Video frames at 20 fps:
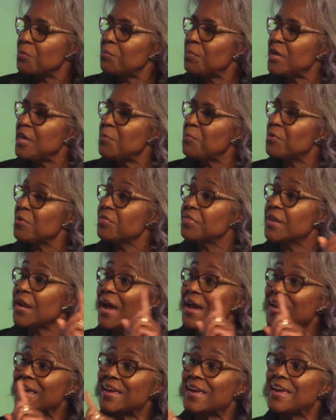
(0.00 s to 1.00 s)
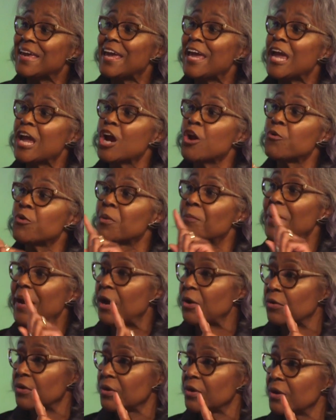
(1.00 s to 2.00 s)
people that I care
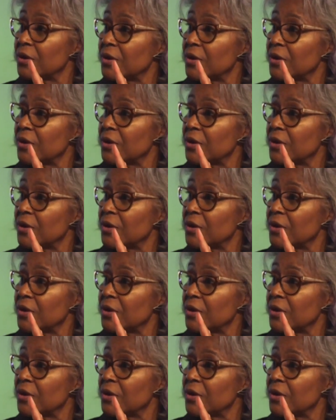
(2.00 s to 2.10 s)
about?